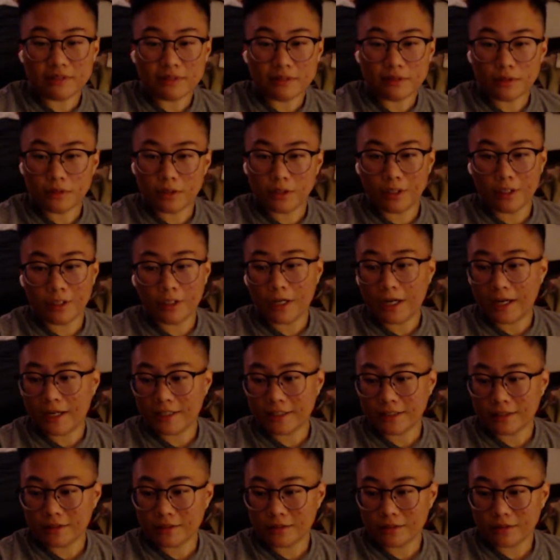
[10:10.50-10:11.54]

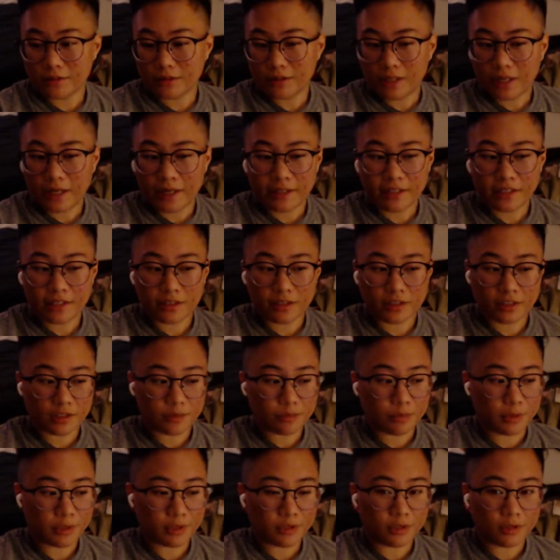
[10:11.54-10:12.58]
I didn't
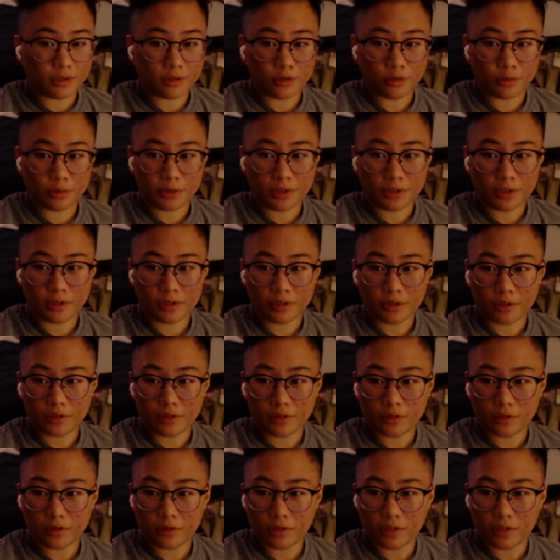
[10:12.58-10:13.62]
expect it to be like.